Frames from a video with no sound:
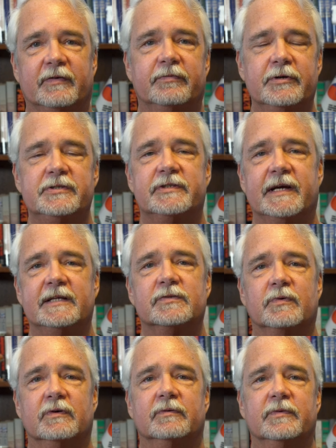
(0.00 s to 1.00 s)
and free
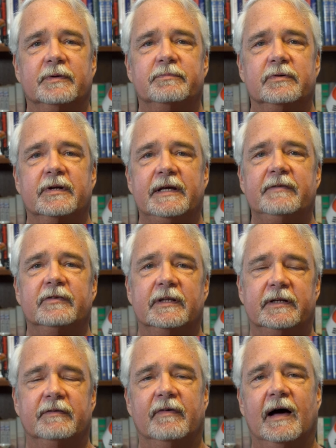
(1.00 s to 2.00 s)
states were pretty
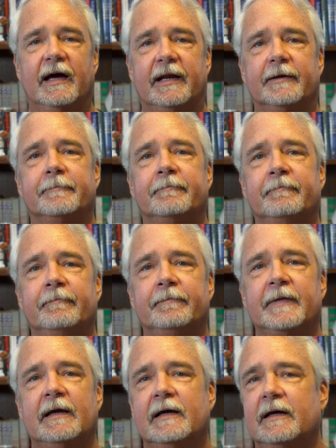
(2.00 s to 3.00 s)
evenly divided.
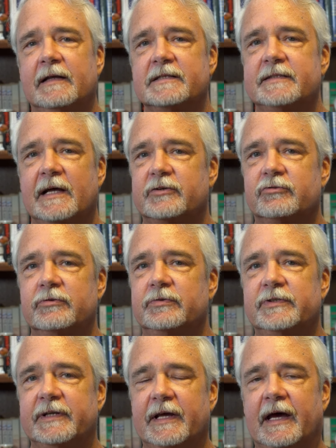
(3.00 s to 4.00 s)
That's not true
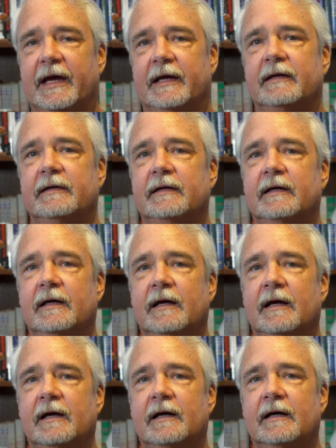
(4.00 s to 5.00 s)
today.
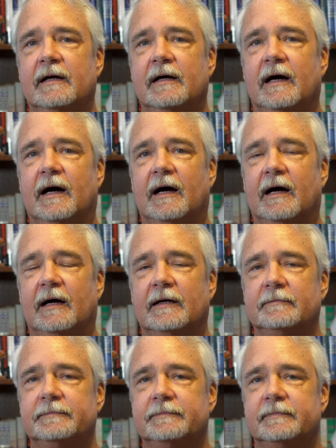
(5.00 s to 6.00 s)

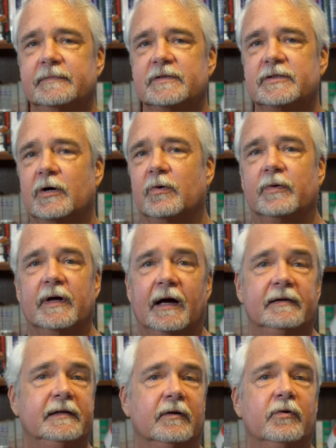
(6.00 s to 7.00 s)
So,
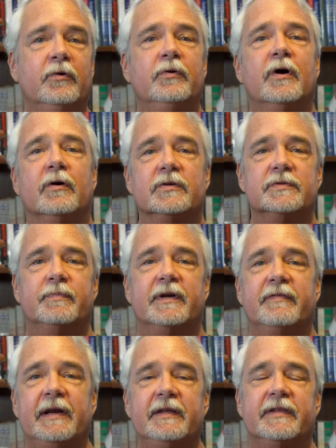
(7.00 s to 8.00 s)
who knows?
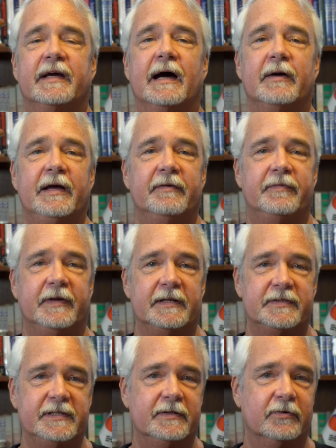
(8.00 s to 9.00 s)
But if anything, if
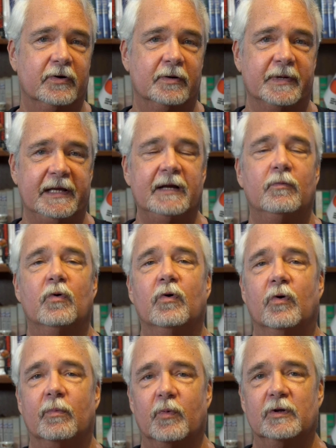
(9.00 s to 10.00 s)
it's either going to be equal
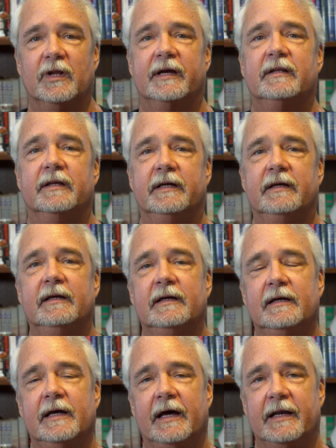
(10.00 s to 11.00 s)
or more likely
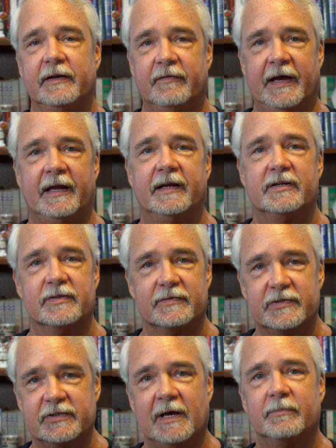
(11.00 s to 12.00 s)
an advantage
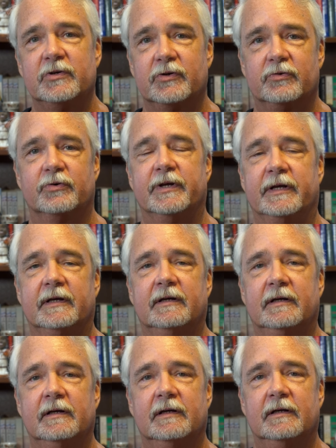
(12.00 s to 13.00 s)
of some degree
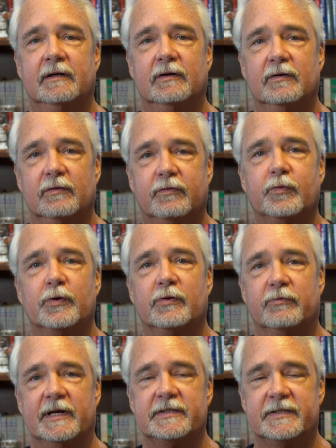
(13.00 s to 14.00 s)
for
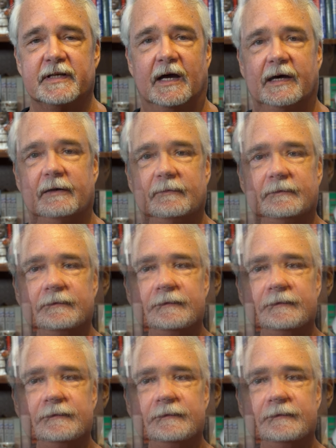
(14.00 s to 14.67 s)
the red side.